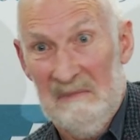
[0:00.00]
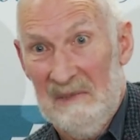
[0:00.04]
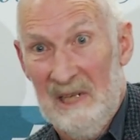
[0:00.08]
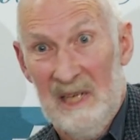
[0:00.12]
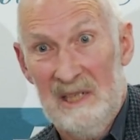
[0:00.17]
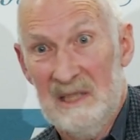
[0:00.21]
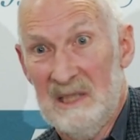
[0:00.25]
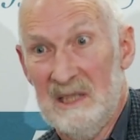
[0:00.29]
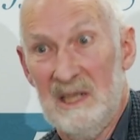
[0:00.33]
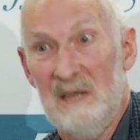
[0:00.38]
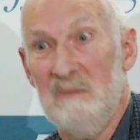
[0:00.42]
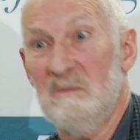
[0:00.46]

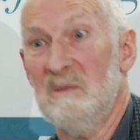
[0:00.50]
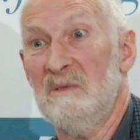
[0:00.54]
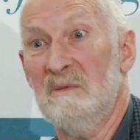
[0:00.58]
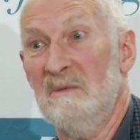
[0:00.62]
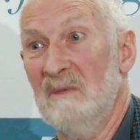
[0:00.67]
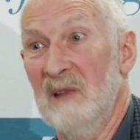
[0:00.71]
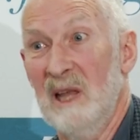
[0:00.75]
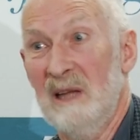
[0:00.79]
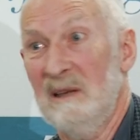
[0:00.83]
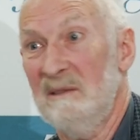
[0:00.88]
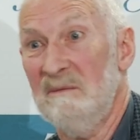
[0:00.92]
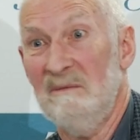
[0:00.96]
that seems
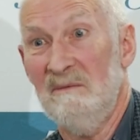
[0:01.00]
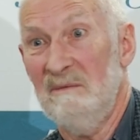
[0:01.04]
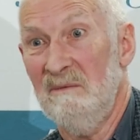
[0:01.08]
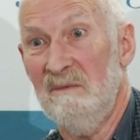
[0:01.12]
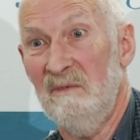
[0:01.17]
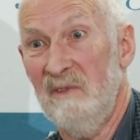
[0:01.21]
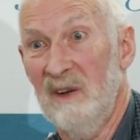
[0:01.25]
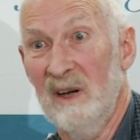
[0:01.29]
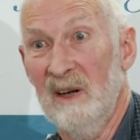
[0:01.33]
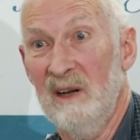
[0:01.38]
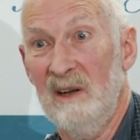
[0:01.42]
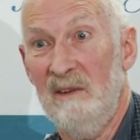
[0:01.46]
like
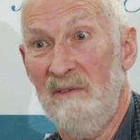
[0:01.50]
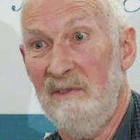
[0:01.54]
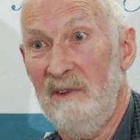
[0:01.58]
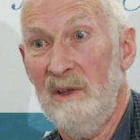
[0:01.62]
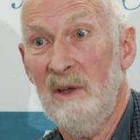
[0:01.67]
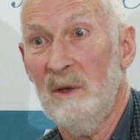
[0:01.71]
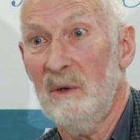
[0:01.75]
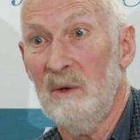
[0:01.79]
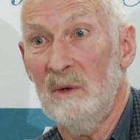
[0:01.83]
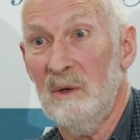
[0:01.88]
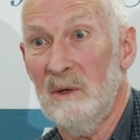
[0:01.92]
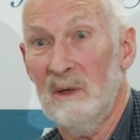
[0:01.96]
very
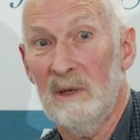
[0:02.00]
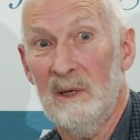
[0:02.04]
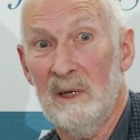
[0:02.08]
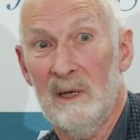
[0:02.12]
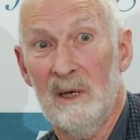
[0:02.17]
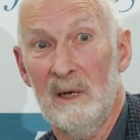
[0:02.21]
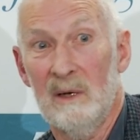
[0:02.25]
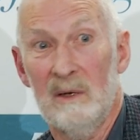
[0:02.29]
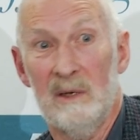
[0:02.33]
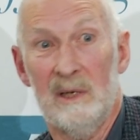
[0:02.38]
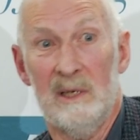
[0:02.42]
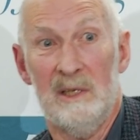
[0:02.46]
few,
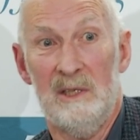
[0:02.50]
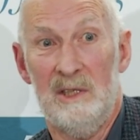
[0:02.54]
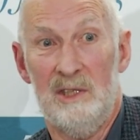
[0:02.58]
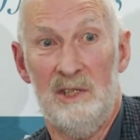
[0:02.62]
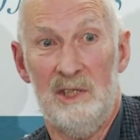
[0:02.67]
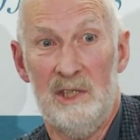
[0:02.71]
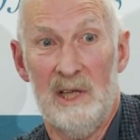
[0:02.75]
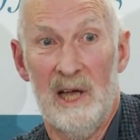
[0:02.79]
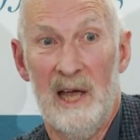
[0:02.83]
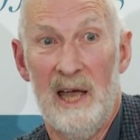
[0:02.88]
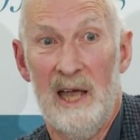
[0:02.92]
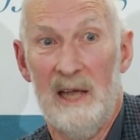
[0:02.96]
you know, in a
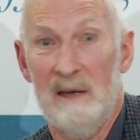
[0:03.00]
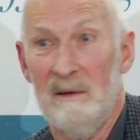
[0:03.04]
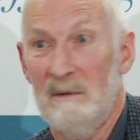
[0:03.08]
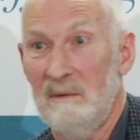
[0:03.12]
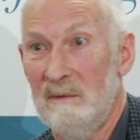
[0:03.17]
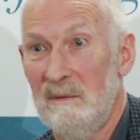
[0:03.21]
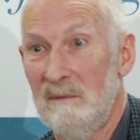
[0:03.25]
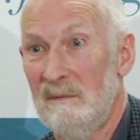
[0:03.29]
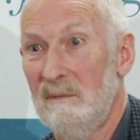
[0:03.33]
giant